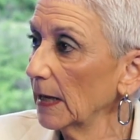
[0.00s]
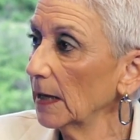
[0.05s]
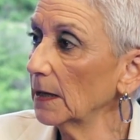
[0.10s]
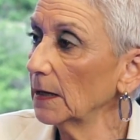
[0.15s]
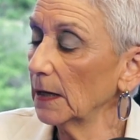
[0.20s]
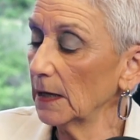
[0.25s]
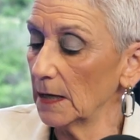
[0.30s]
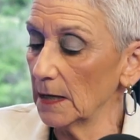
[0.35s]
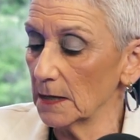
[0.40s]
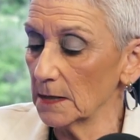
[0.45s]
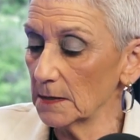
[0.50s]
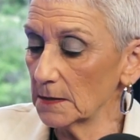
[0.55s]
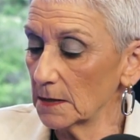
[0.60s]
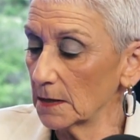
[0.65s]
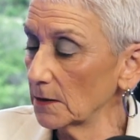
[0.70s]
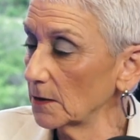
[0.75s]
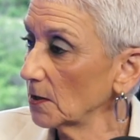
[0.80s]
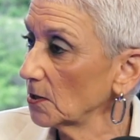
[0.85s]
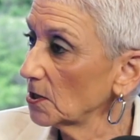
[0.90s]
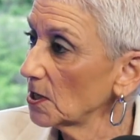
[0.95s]
it is
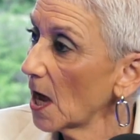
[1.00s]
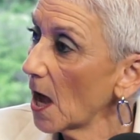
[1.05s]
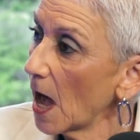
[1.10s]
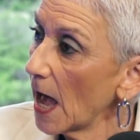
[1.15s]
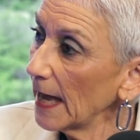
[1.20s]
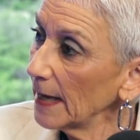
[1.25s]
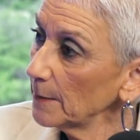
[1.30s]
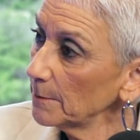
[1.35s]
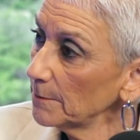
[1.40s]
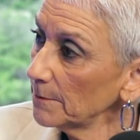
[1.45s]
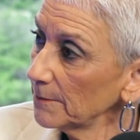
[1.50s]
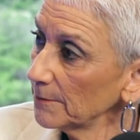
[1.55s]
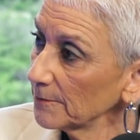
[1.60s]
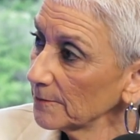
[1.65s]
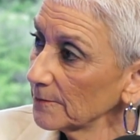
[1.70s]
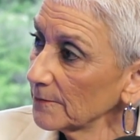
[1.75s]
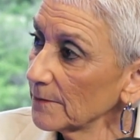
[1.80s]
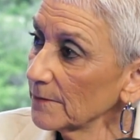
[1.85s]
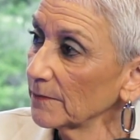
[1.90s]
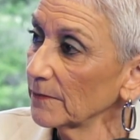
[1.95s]
the time,
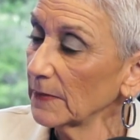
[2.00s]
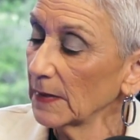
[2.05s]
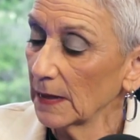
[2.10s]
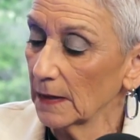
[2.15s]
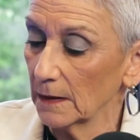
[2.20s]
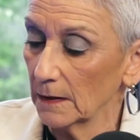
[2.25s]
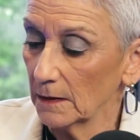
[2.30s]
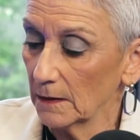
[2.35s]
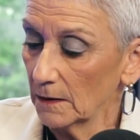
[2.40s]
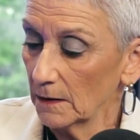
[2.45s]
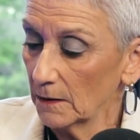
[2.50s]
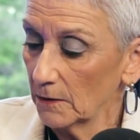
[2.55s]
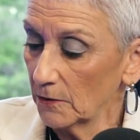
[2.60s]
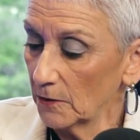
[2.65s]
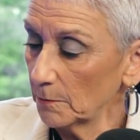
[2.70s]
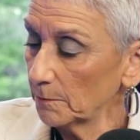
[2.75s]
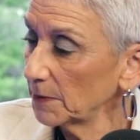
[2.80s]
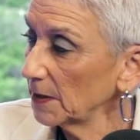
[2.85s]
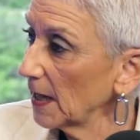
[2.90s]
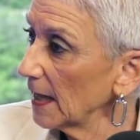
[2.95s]
the
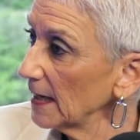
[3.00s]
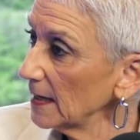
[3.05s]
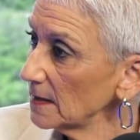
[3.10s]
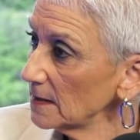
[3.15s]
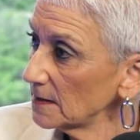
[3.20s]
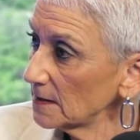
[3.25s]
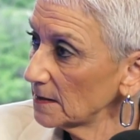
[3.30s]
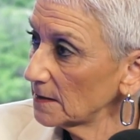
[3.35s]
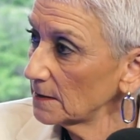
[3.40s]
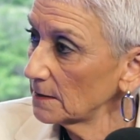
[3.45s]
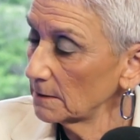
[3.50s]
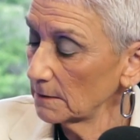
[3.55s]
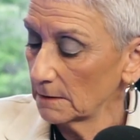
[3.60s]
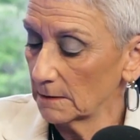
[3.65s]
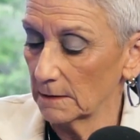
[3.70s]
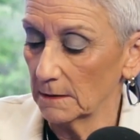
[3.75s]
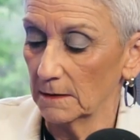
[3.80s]
place,